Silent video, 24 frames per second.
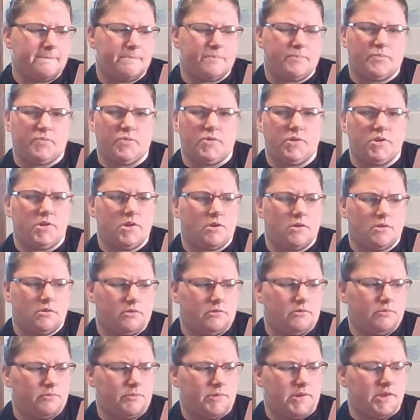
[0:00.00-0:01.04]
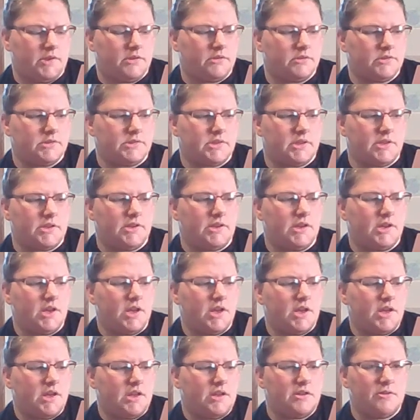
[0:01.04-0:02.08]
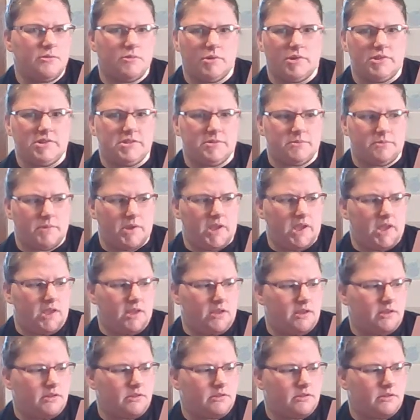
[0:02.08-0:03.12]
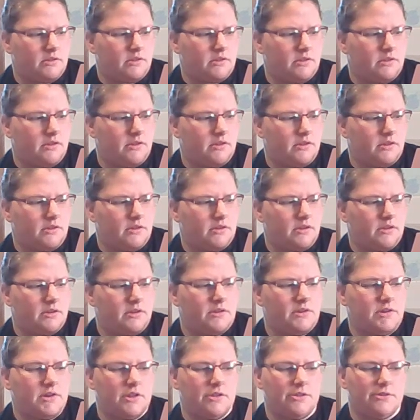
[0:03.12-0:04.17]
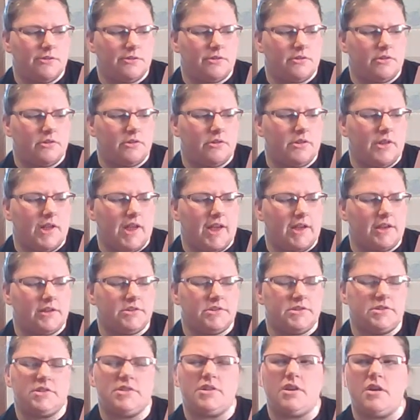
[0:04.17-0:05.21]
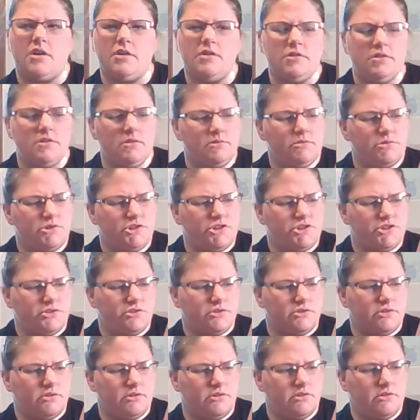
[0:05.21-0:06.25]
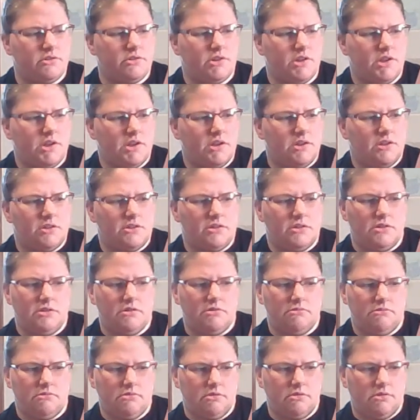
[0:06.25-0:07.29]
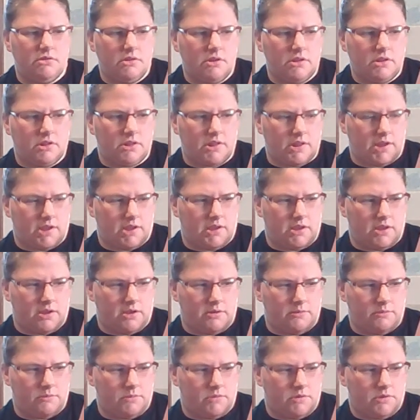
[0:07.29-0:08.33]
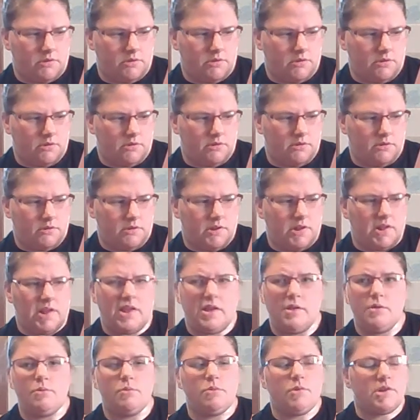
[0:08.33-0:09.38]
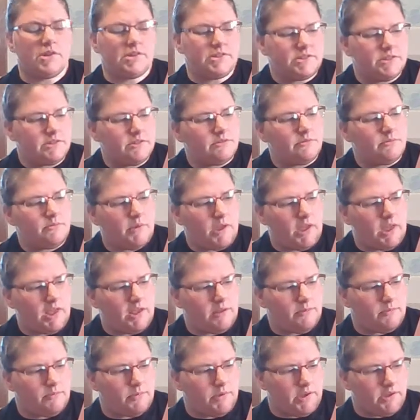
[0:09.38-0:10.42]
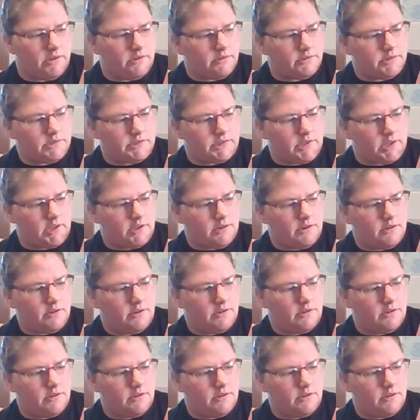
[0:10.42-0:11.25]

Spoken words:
"No," Peter said, "it wasn't me." Another girl asked, "Are you sure? You look like him." "It wasn't me," Peter said.